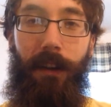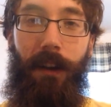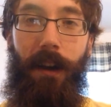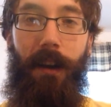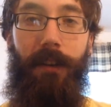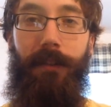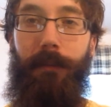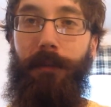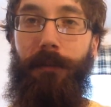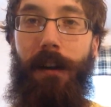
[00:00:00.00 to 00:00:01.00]
And
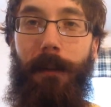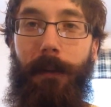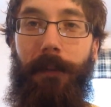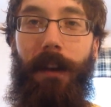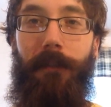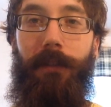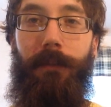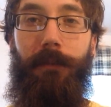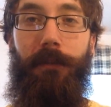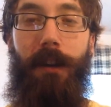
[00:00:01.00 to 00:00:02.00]
subscribe if you haven't
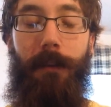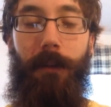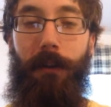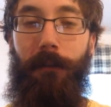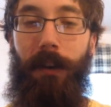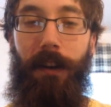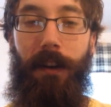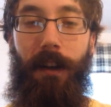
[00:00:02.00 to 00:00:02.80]
subscribed already.